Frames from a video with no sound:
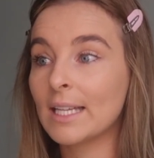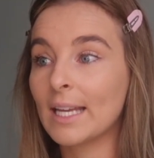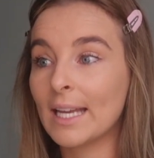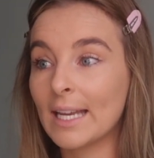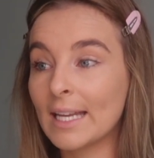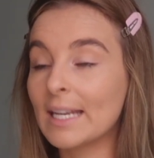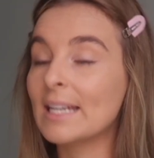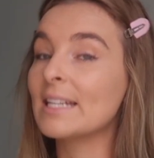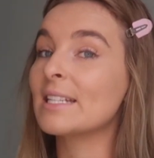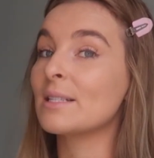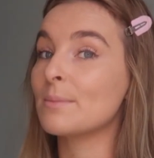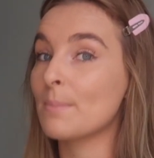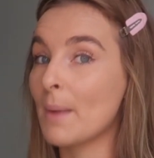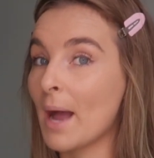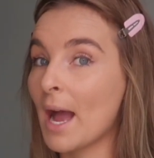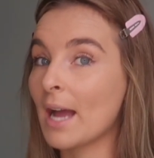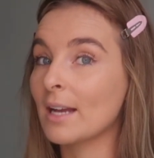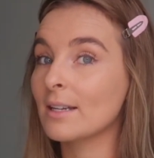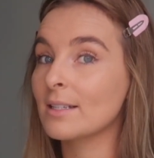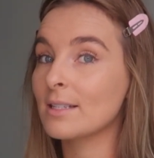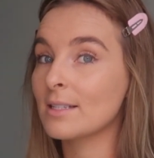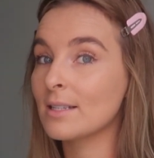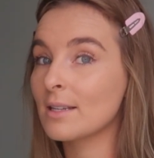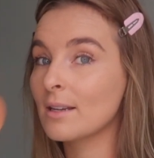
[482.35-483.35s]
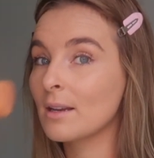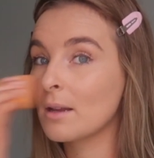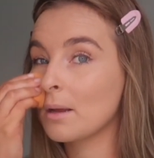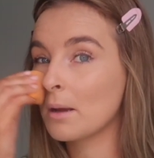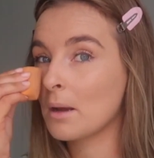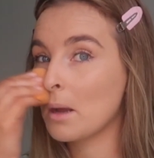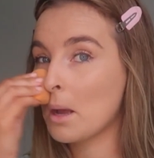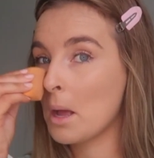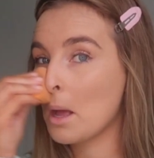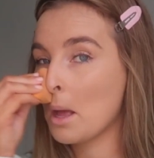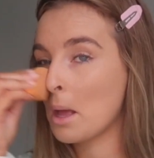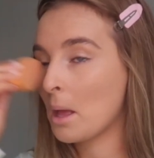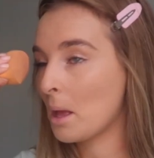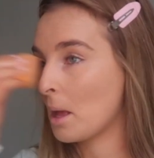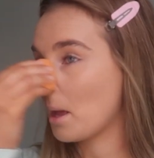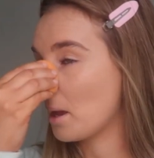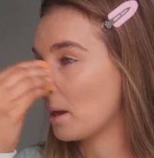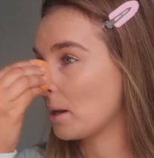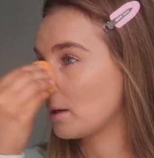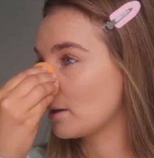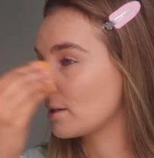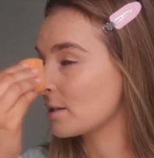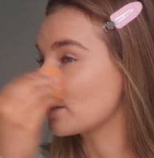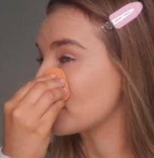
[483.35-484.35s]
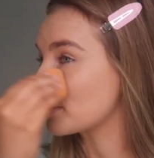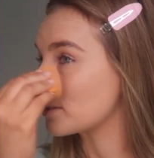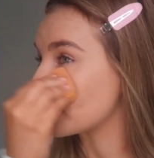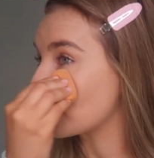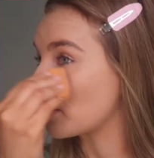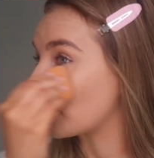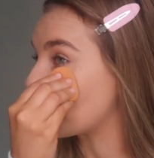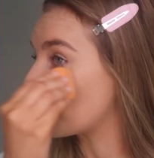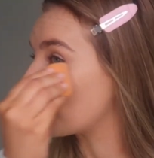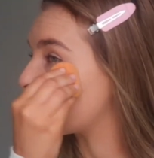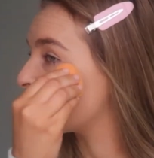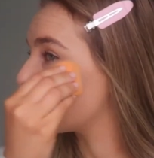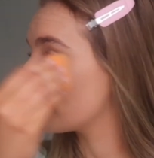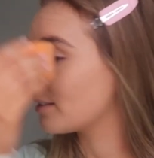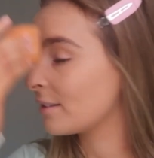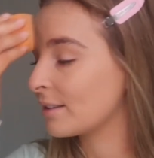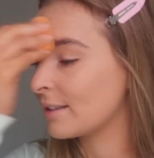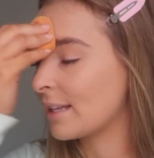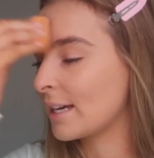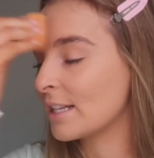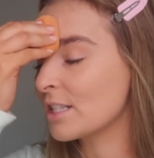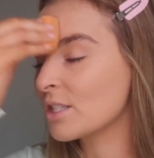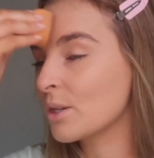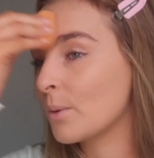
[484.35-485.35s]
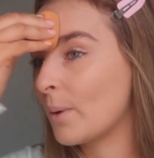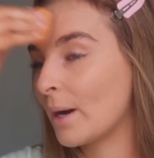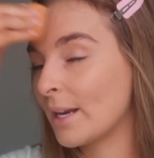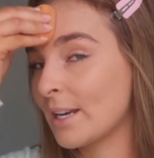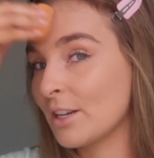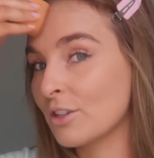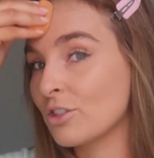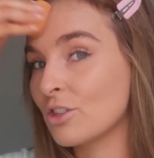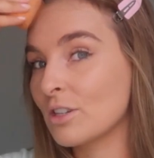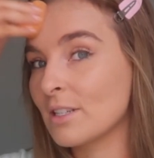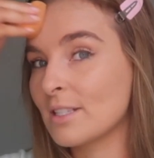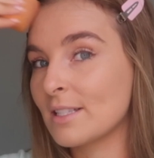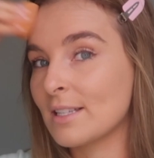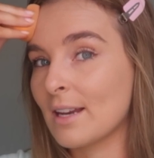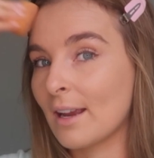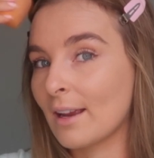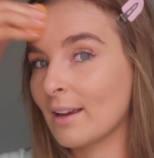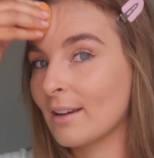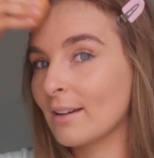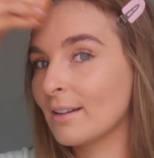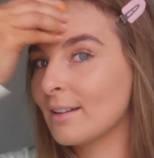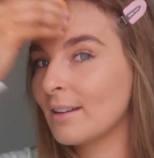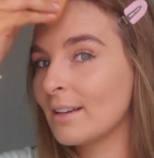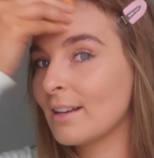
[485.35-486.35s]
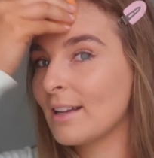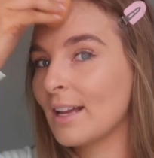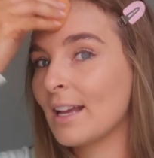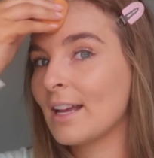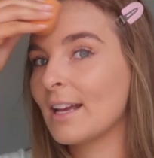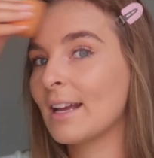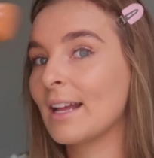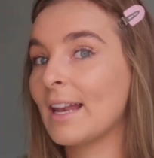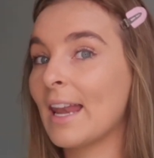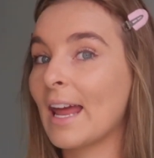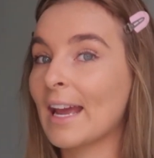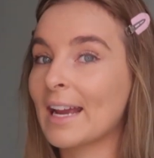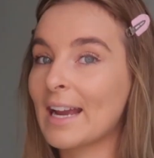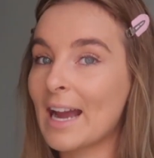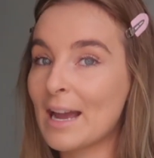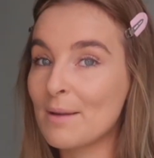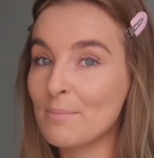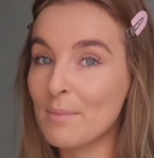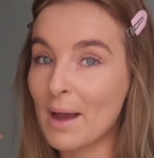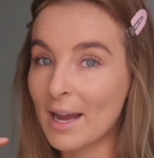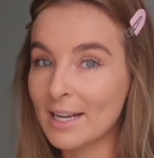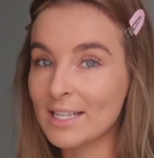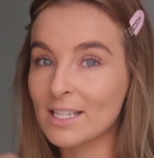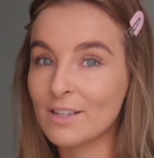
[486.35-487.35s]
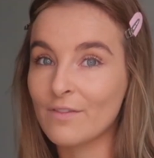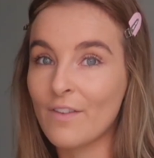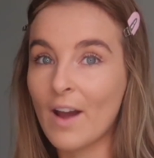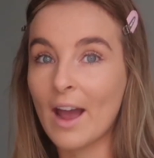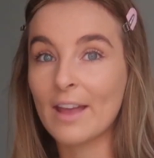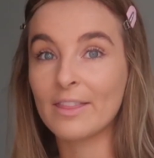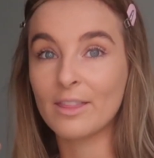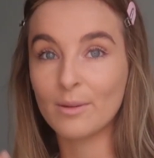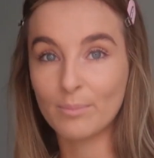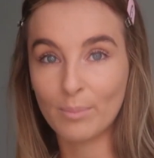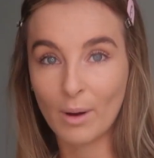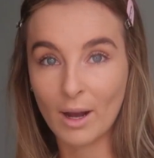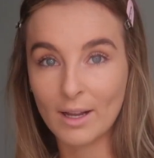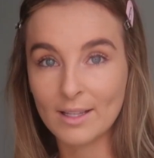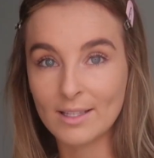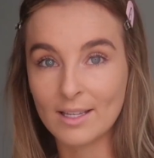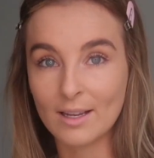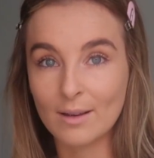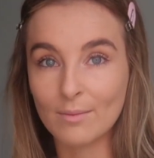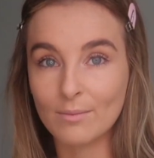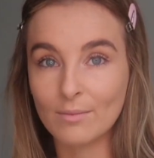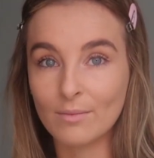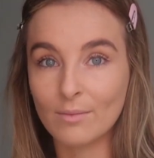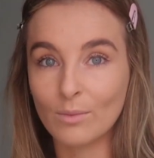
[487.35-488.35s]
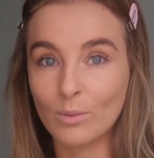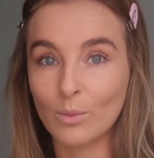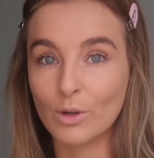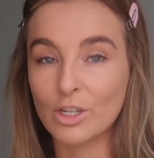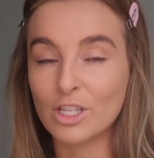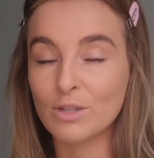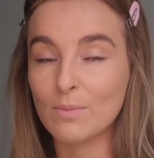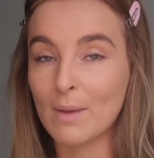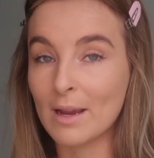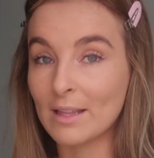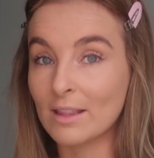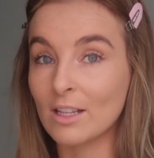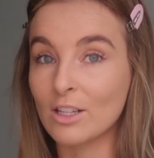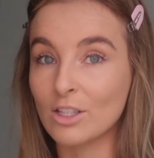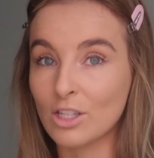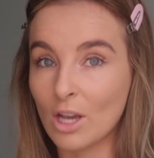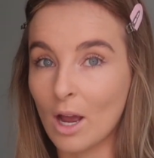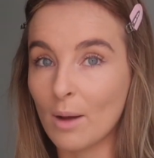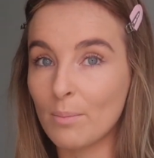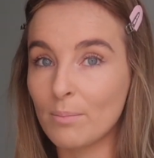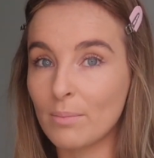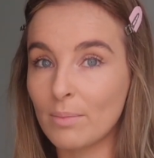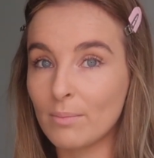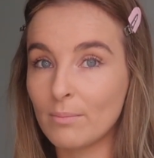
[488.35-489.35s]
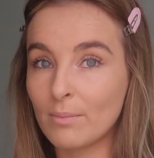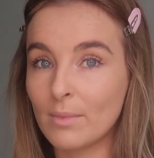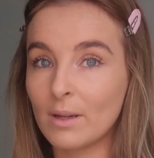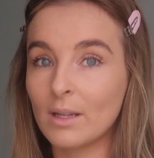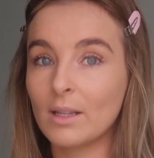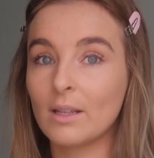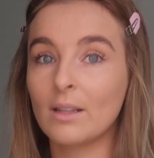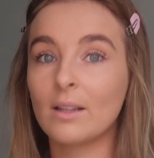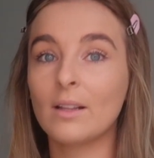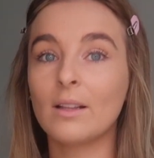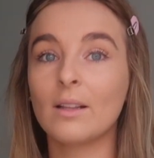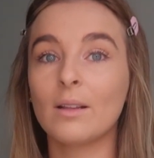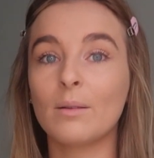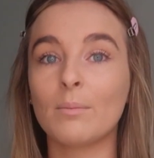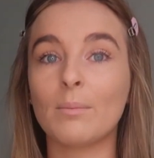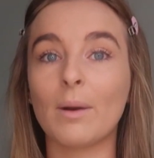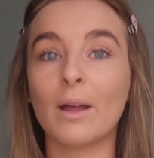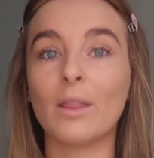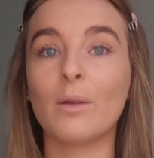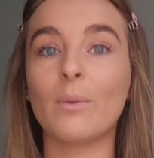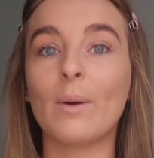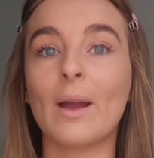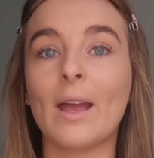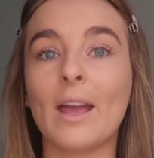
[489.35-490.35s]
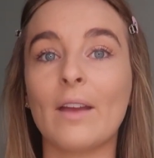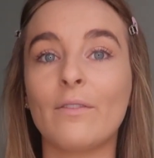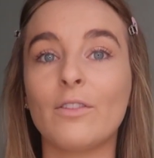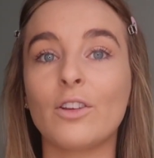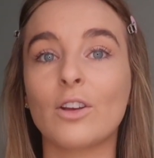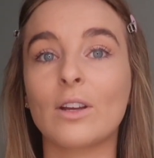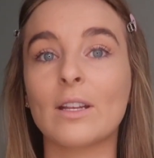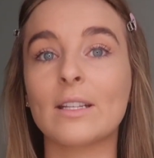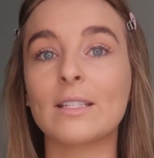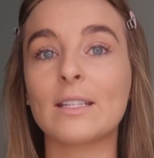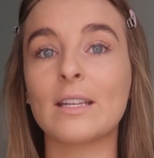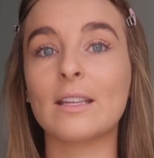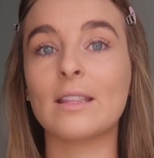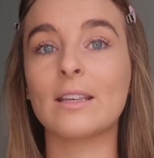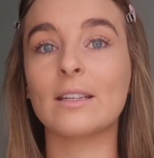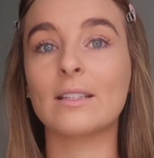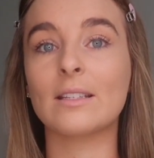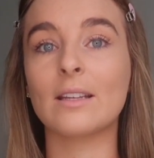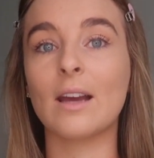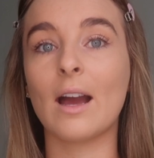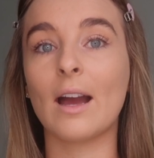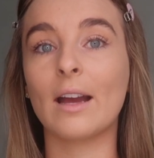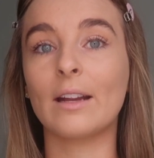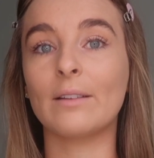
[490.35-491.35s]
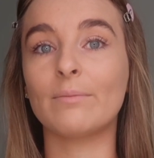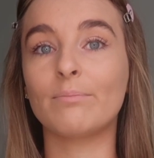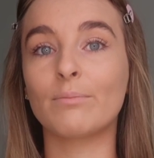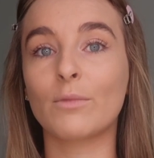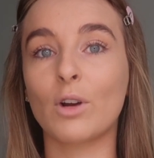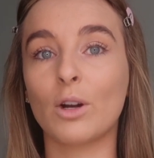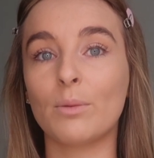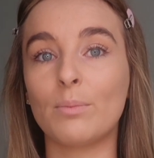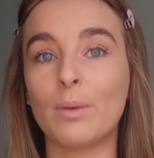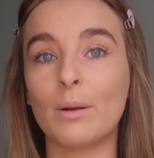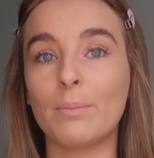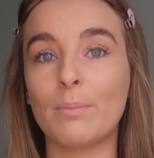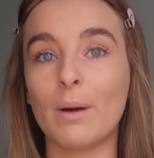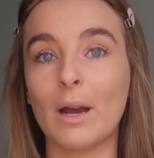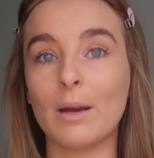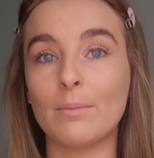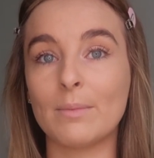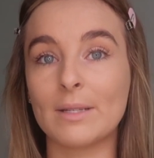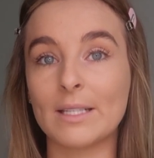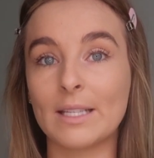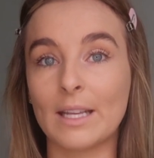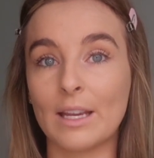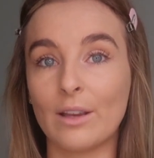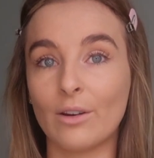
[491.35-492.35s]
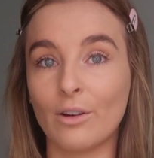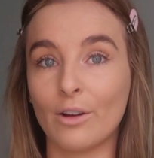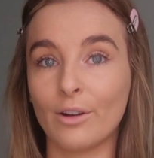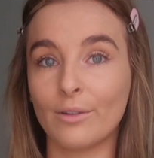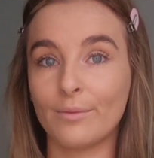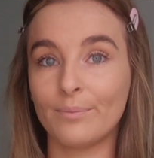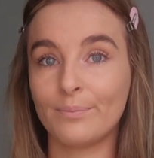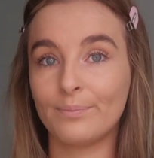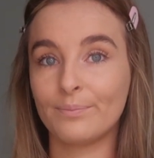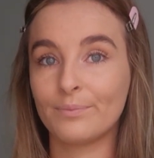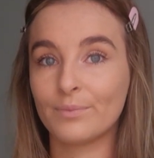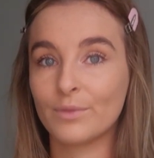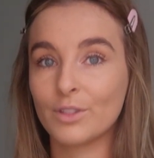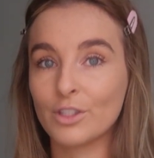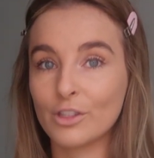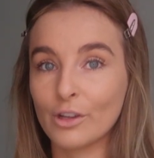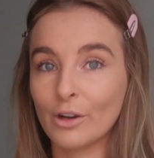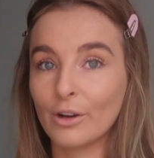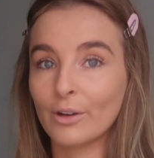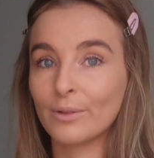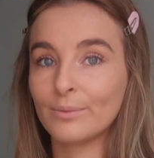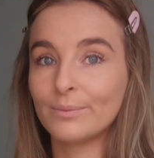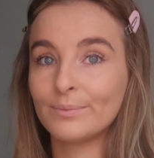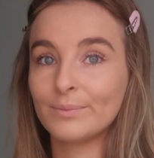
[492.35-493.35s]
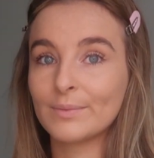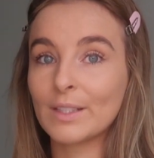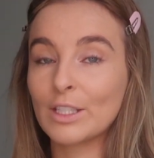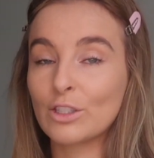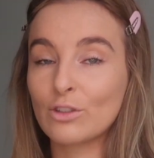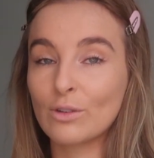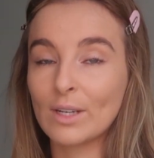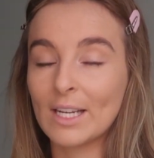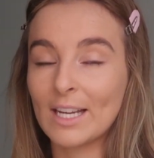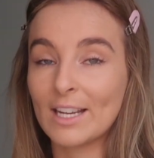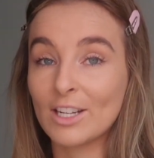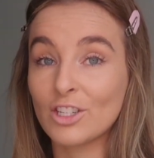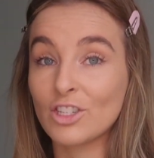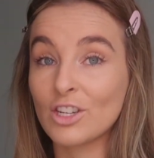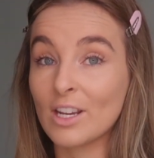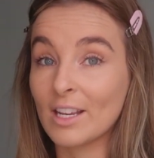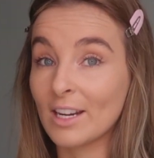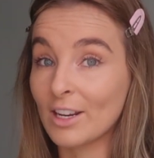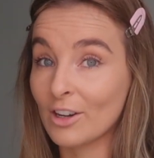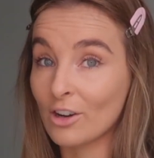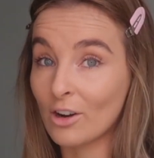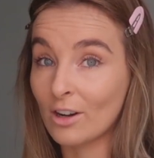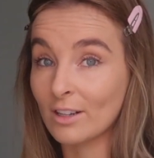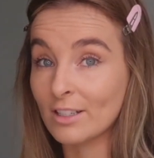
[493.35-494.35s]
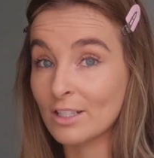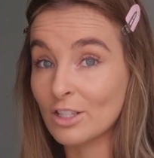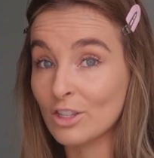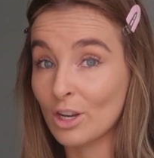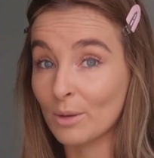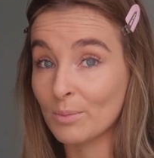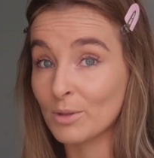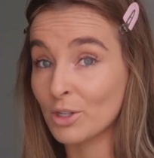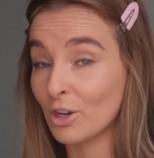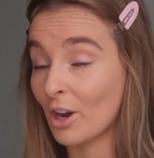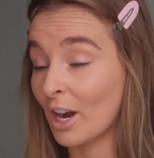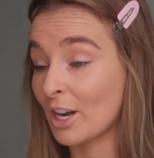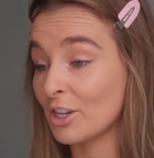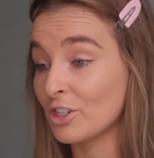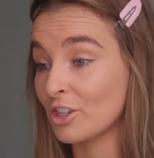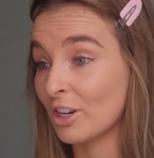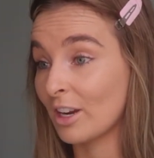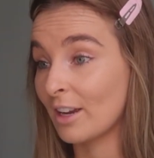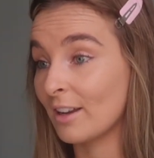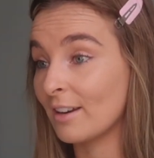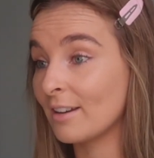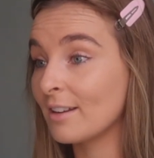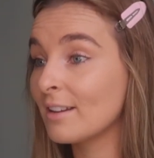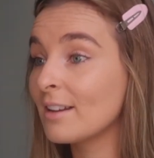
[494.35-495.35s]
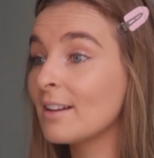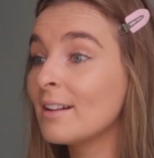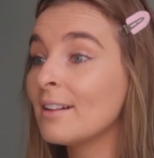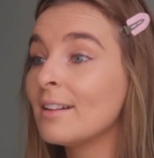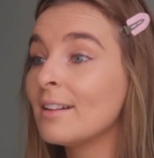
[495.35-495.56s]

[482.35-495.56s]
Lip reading: It is matte. So that's quite interesting. Like I mattified the bottom, which made the top. By the way, if you can see this, I got bit by a mosquito, so it's really itchy and I can't stop scratching it.